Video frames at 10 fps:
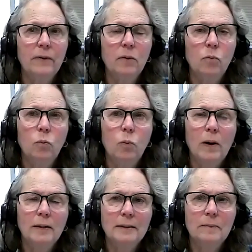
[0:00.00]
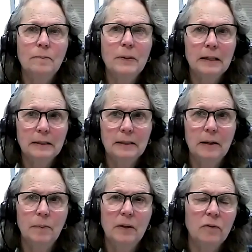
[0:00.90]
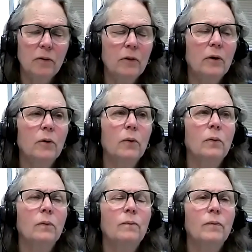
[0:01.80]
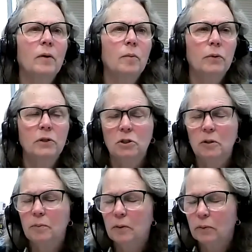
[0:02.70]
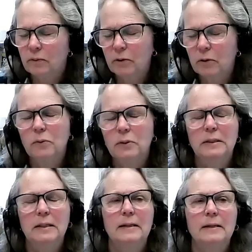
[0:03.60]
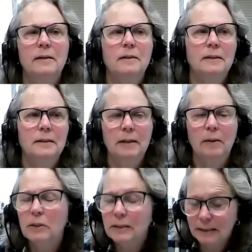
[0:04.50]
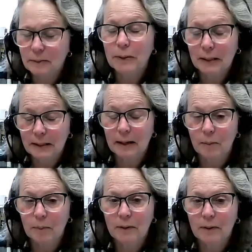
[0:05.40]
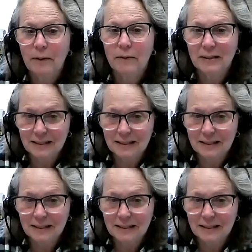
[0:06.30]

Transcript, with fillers: it wasn't picked up, even though pre shipment review was done, someone didn't pick up the